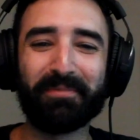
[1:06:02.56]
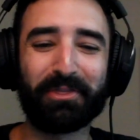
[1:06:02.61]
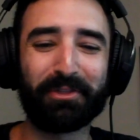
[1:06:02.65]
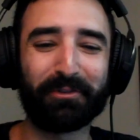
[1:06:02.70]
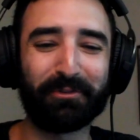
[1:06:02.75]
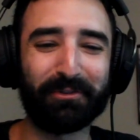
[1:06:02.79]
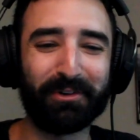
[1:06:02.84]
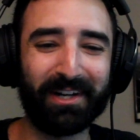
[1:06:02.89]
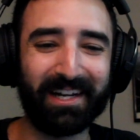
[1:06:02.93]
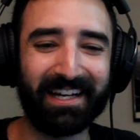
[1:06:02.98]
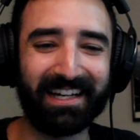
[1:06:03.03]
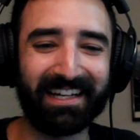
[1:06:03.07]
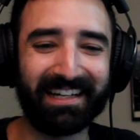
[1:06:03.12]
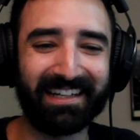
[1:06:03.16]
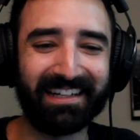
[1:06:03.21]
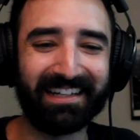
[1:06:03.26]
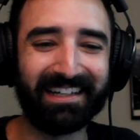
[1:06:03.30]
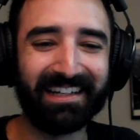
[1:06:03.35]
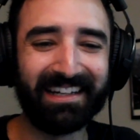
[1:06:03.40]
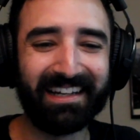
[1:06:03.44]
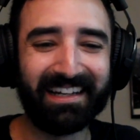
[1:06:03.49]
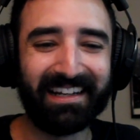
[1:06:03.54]

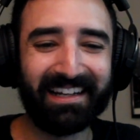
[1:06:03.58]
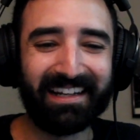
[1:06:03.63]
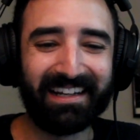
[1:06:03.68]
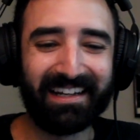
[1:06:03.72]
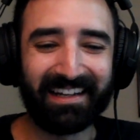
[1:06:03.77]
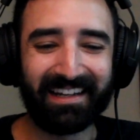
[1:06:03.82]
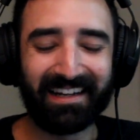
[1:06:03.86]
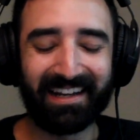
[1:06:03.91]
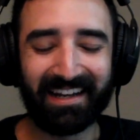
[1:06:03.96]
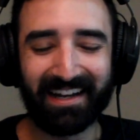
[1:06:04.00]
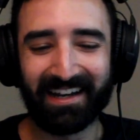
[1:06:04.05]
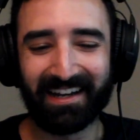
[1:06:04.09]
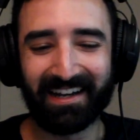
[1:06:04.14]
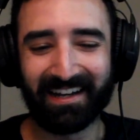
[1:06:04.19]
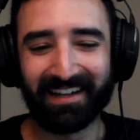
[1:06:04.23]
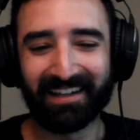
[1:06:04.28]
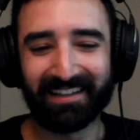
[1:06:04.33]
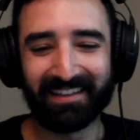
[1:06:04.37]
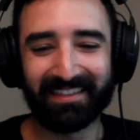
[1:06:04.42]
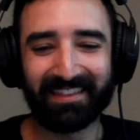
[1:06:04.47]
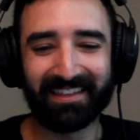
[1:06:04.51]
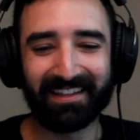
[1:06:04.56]
Three,
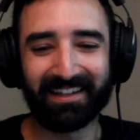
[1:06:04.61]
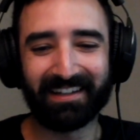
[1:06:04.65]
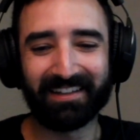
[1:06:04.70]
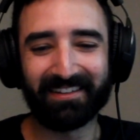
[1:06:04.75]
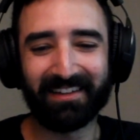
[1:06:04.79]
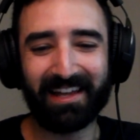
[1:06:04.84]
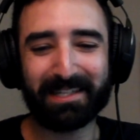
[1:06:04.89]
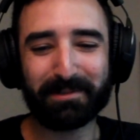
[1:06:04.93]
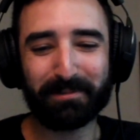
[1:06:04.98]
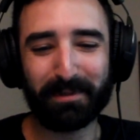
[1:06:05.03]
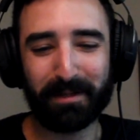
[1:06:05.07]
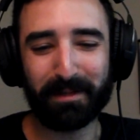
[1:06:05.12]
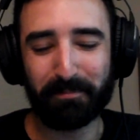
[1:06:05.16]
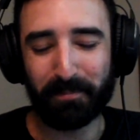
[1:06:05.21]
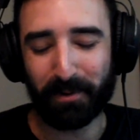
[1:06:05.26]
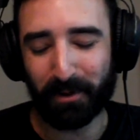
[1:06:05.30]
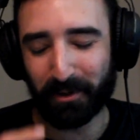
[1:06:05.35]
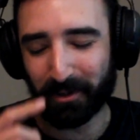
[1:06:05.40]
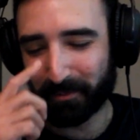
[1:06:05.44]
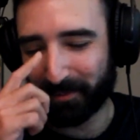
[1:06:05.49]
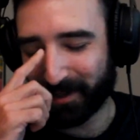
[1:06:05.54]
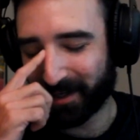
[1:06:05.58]
the lesbian
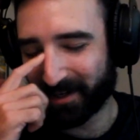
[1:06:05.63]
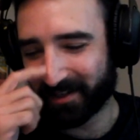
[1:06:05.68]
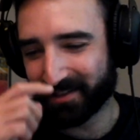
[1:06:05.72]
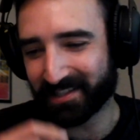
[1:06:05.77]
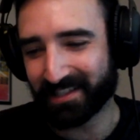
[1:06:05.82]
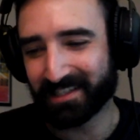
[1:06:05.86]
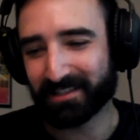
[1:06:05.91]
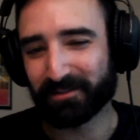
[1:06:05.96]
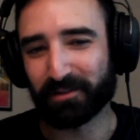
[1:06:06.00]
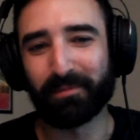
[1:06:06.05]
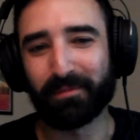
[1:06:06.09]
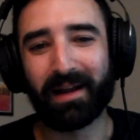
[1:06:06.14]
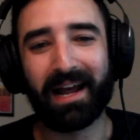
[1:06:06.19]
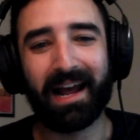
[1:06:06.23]
polar bears is from